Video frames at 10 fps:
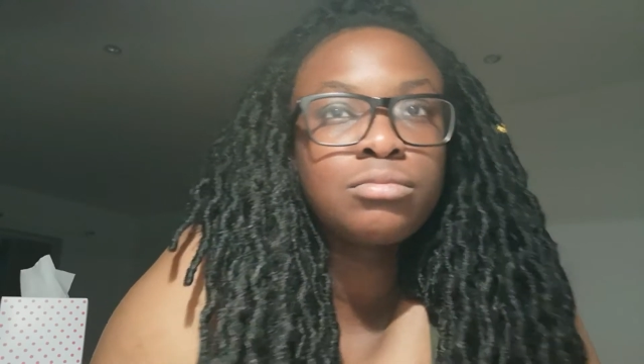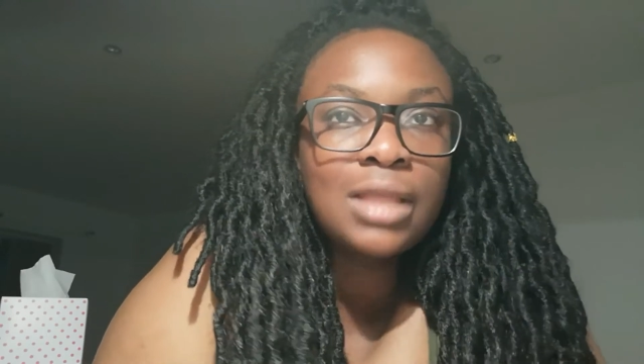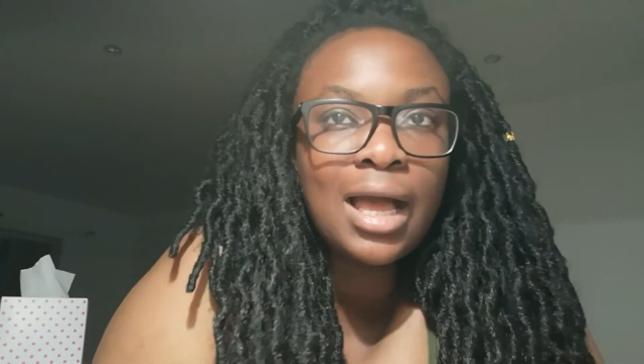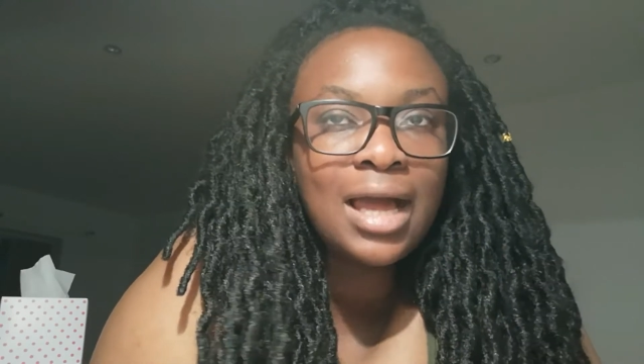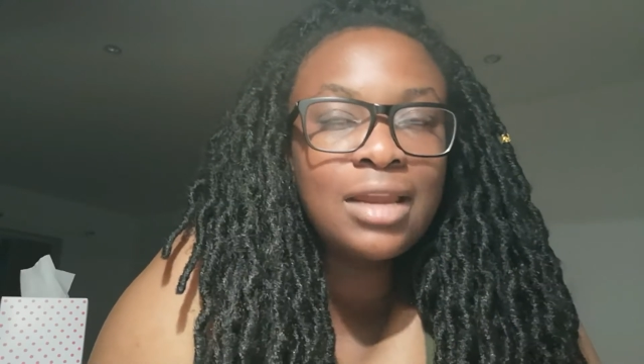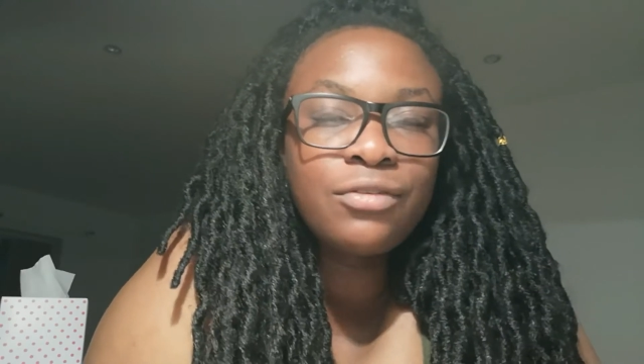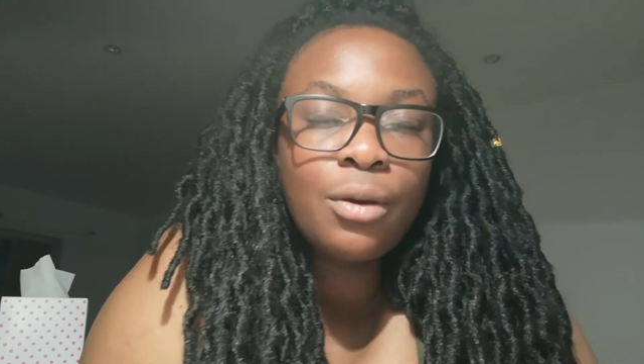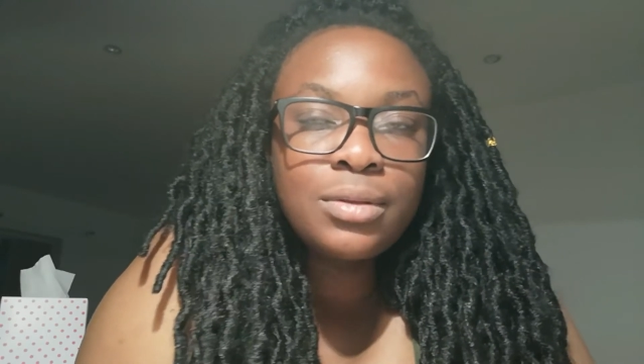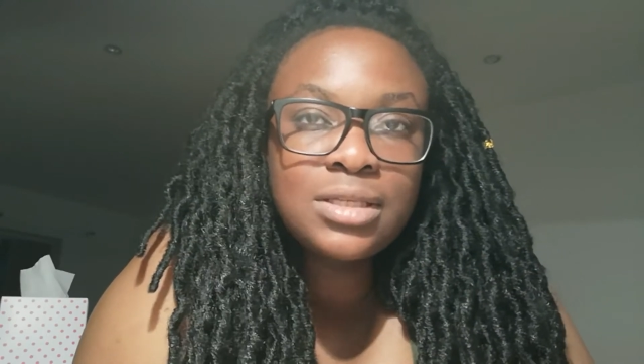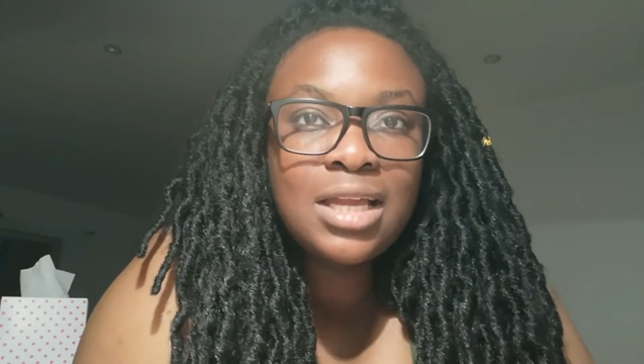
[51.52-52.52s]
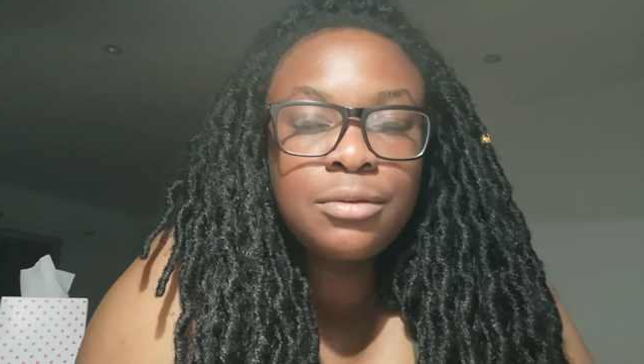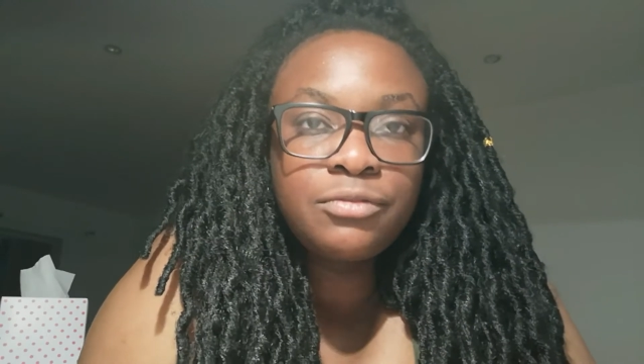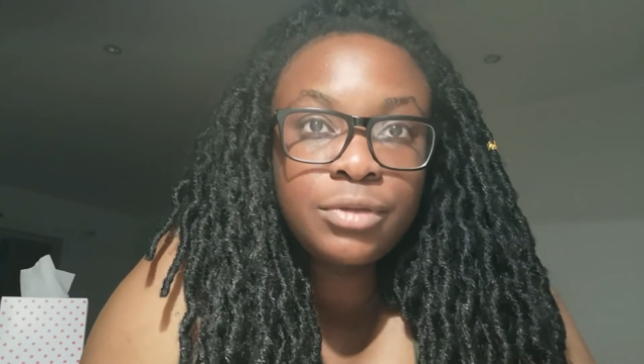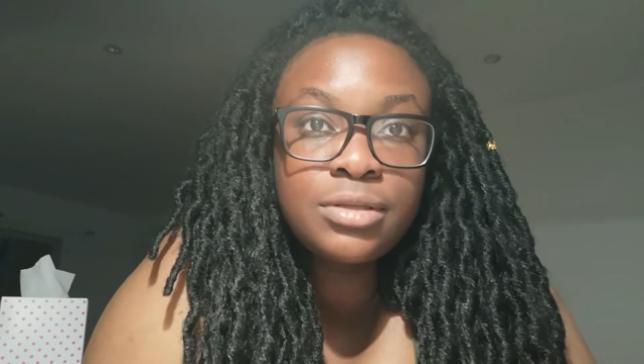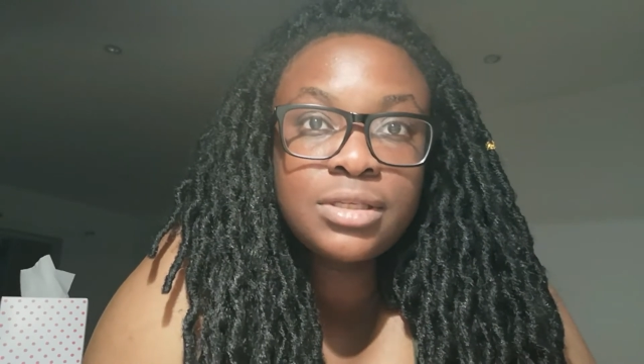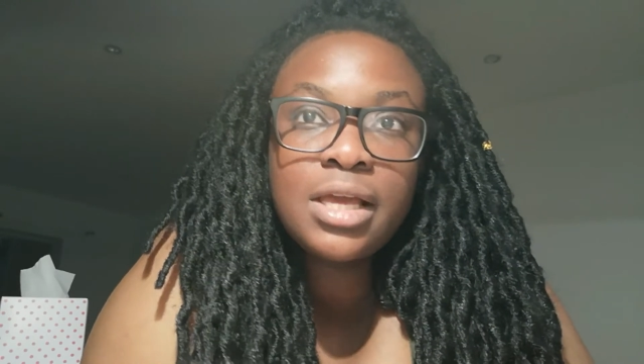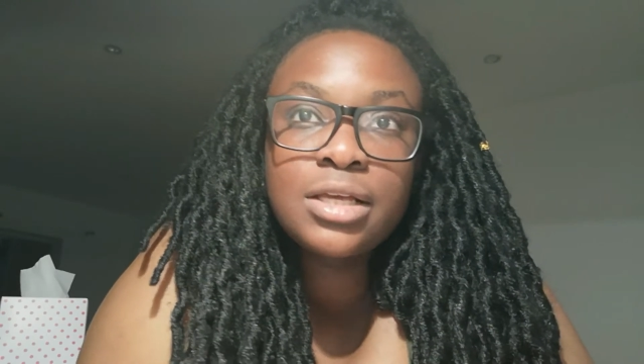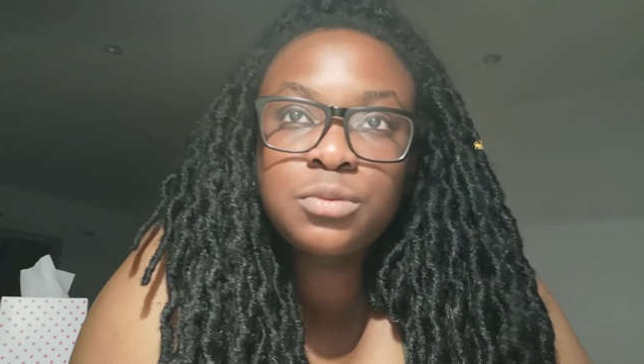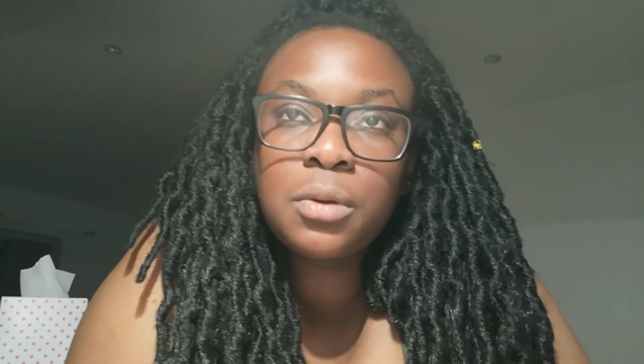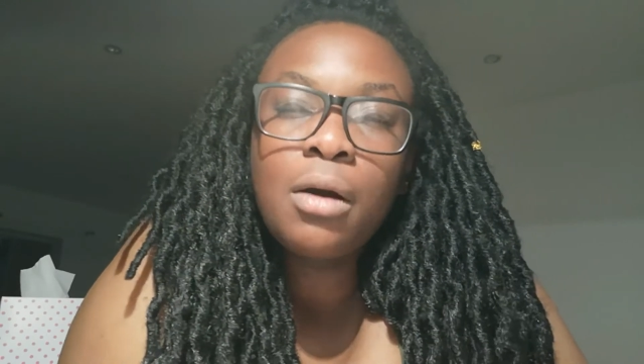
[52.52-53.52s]
that kind of coincided with
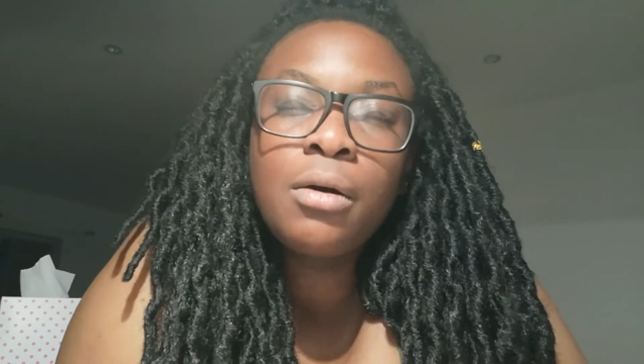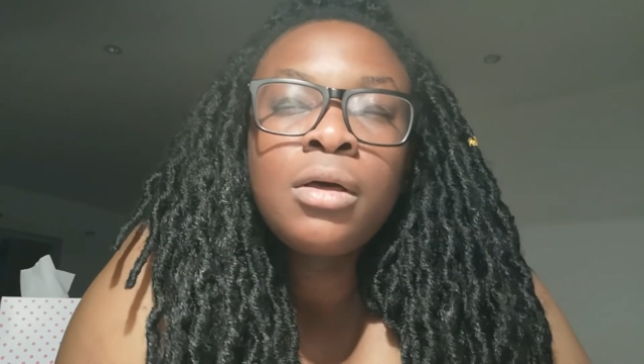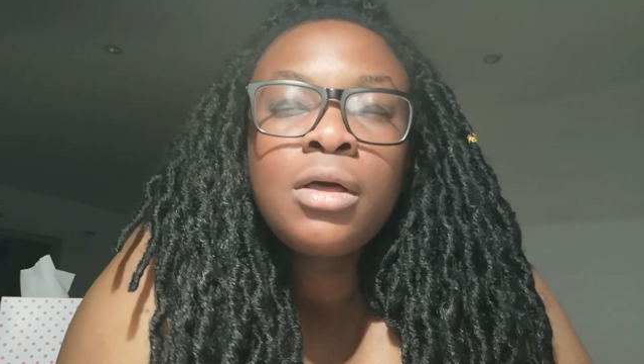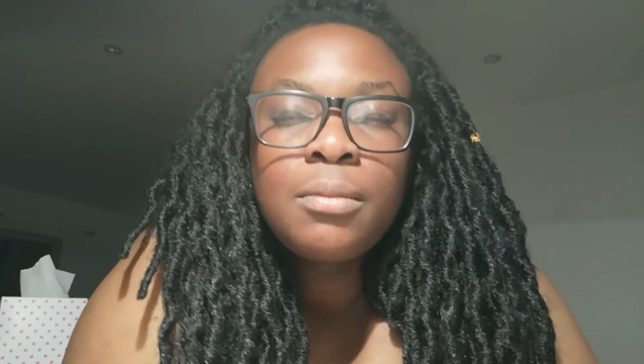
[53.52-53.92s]
music as well.